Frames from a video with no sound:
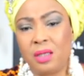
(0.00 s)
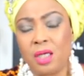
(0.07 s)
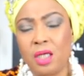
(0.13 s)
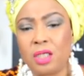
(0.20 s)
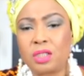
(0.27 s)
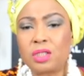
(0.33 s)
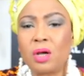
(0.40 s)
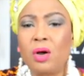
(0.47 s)

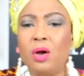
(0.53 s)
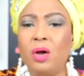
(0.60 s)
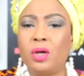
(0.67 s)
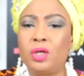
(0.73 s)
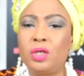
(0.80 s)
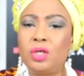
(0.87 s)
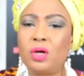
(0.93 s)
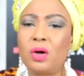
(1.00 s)
So
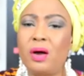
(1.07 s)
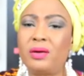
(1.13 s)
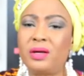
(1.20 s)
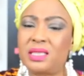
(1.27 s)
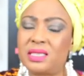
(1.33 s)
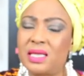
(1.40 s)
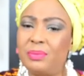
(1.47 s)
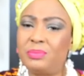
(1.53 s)
your
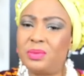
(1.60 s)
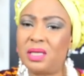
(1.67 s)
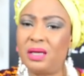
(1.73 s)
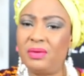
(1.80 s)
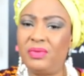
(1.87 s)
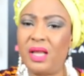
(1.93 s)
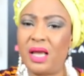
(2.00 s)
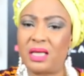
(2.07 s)

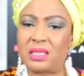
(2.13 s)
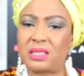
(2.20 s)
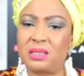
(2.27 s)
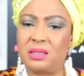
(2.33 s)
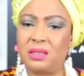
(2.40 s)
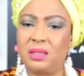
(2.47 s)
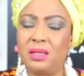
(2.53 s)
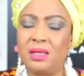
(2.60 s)
receptiveness
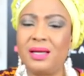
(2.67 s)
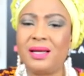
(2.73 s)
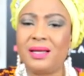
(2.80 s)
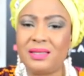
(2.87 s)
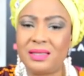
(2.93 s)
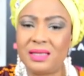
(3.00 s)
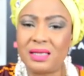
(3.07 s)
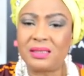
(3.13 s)

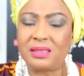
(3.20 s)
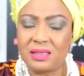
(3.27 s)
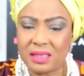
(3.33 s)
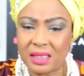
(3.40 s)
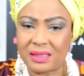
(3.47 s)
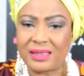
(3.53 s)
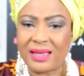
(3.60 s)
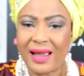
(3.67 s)
di
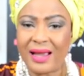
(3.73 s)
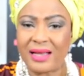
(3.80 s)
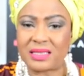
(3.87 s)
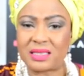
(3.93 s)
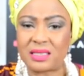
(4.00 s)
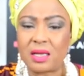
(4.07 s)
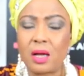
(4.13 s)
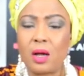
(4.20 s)

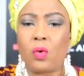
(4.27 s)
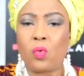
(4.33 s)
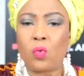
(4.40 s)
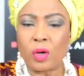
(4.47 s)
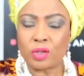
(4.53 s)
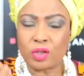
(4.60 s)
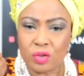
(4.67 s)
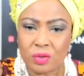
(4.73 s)
dictates
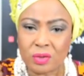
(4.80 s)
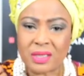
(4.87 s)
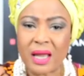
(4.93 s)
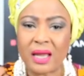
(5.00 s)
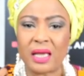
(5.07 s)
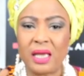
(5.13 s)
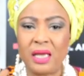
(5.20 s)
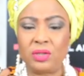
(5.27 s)
what you
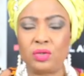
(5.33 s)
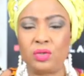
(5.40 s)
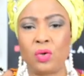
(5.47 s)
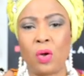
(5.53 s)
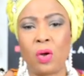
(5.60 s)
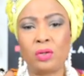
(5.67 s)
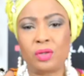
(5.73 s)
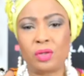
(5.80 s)
take into
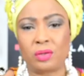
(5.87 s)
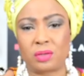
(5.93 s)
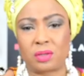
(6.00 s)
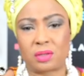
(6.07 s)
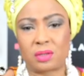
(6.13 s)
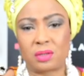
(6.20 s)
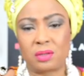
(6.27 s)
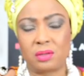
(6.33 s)
your
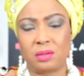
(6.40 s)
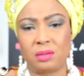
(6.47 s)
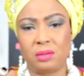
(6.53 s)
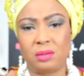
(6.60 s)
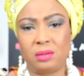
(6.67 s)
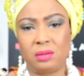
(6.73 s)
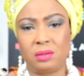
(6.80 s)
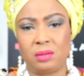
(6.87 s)
thoughts.
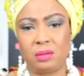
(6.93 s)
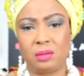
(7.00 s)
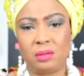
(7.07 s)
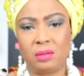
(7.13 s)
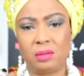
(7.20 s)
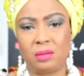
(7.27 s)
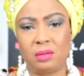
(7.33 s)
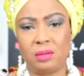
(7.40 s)

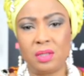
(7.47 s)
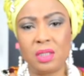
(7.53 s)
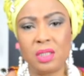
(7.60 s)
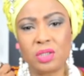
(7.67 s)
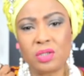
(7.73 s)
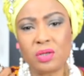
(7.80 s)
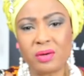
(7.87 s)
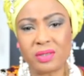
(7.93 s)

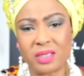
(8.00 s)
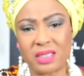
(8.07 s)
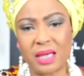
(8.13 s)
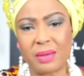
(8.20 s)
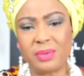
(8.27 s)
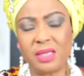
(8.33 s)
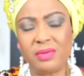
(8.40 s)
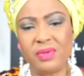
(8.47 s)
It's your
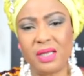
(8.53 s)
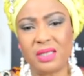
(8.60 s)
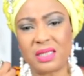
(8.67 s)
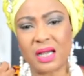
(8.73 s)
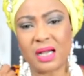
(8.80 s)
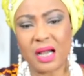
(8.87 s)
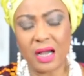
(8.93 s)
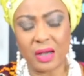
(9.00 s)
receptiveness
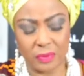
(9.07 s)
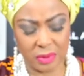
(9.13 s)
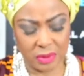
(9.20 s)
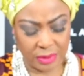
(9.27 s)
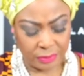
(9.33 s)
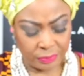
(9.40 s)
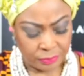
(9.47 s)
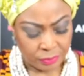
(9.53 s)
that counts.